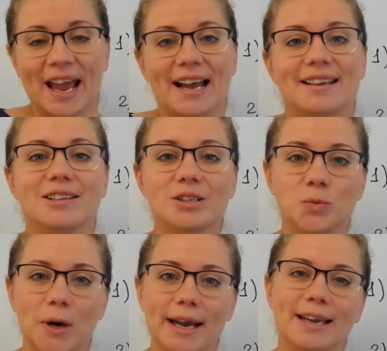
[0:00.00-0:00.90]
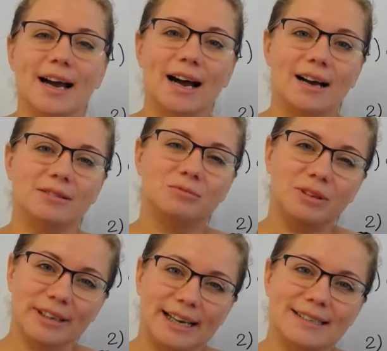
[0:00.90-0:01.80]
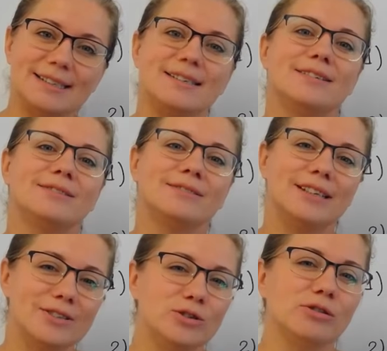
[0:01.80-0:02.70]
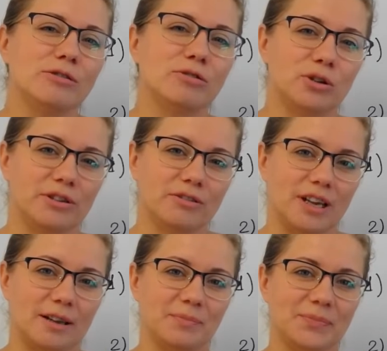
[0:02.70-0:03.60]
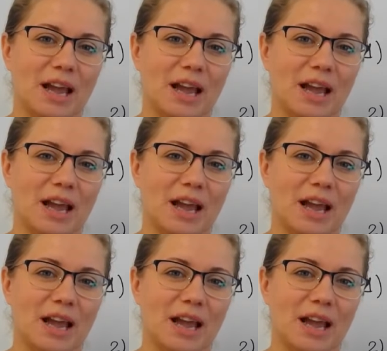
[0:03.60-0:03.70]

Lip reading: And that's why let's do the following thing.